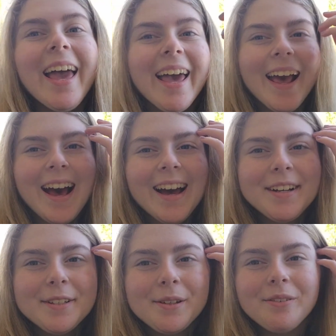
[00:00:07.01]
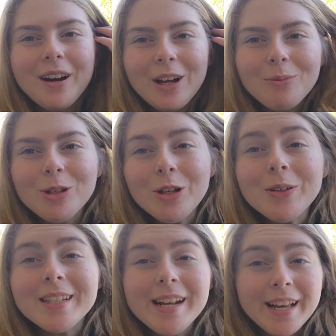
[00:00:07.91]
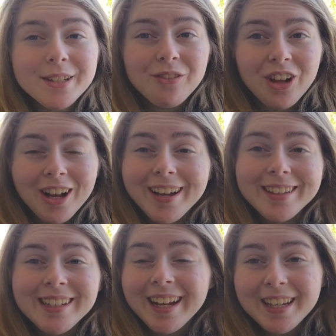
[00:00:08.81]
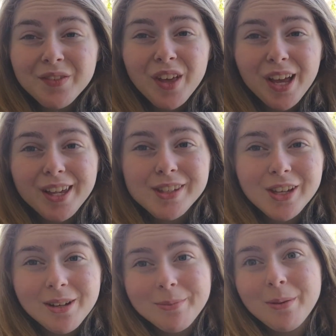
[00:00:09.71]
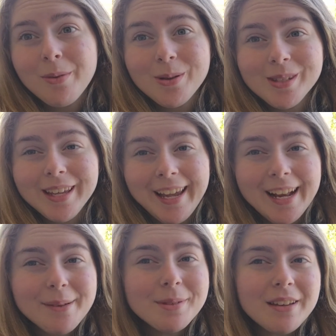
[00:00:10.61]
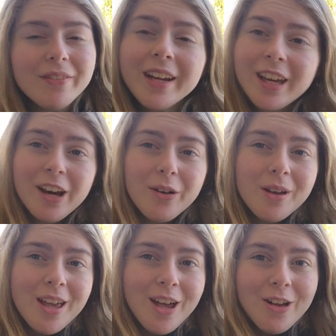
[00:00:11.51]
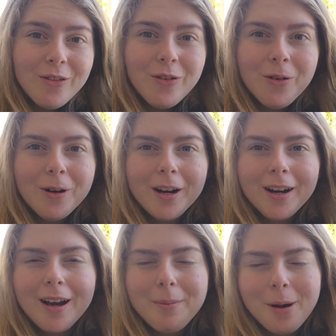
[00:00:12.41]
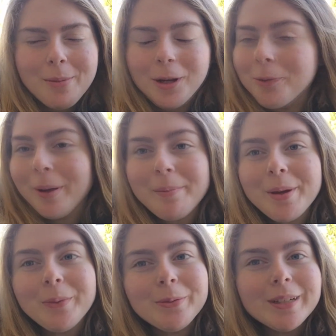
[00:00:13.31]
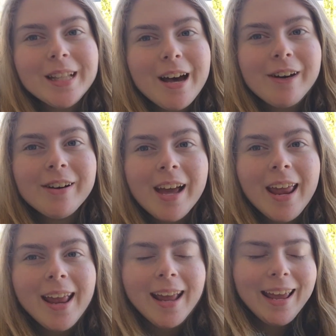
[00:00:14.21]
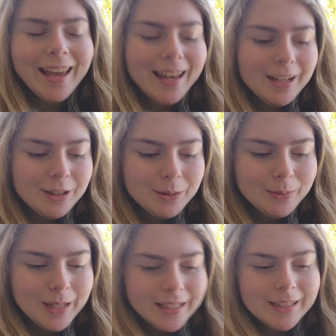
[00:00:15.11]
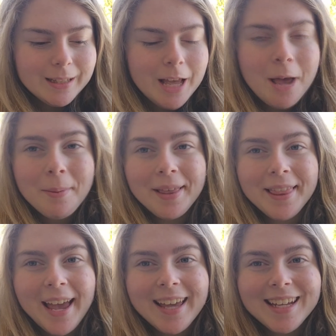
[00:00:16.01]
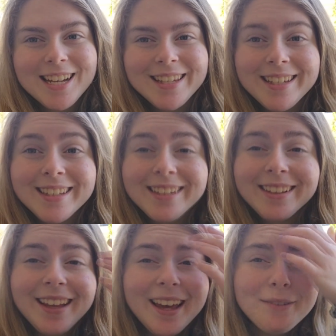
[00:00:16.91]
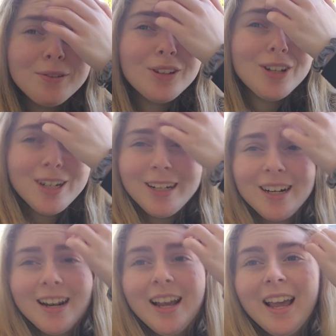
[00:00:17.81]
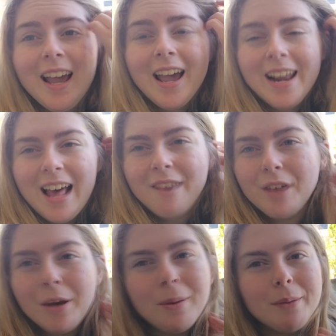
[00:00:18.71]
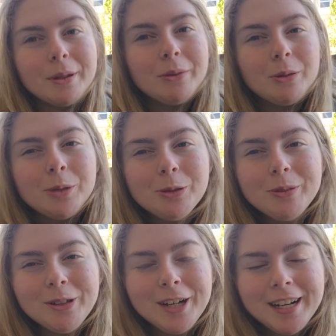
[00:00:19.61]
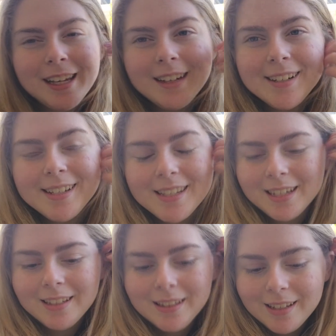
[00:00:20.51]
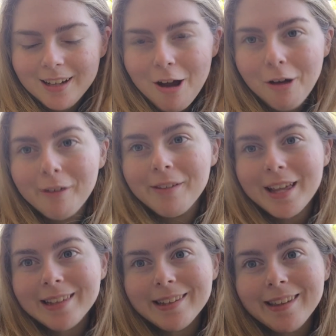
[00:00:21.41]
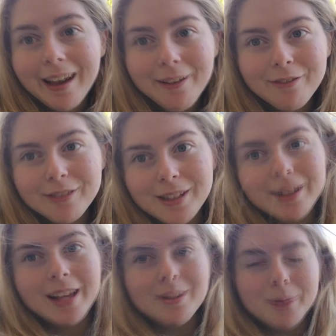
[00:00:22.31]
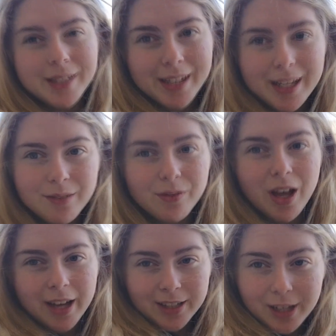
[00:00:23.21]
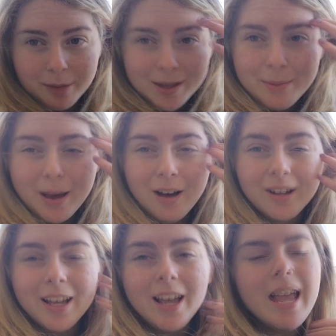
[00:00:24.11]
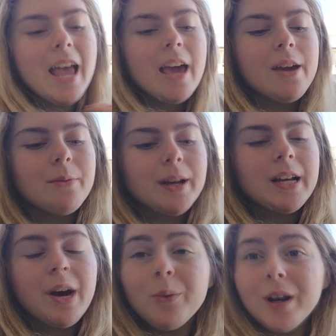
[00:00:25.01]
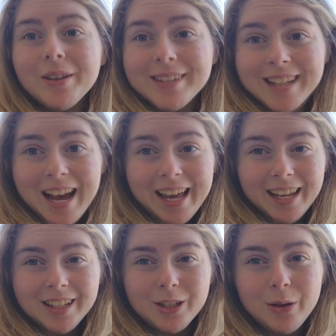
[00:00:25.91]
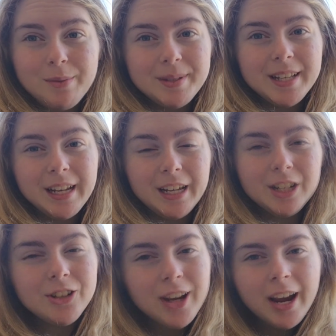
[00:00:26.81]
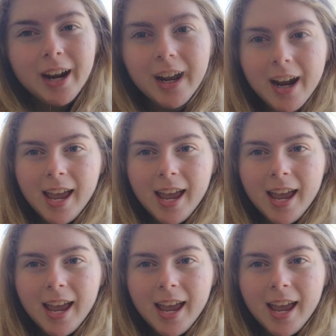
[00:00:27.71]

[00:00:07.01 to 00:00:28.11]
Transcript: Hey guys, welcome to today's vlog. Today's vlog is going to be mostly an update video for about my new puppy Willow and what it's been like adjusting to life with her and having a puppy with multiple chronic illnesses and all of that stuff. So that's what today's vlog is going to be about. And right now we're outside, so I'm sitting in a chair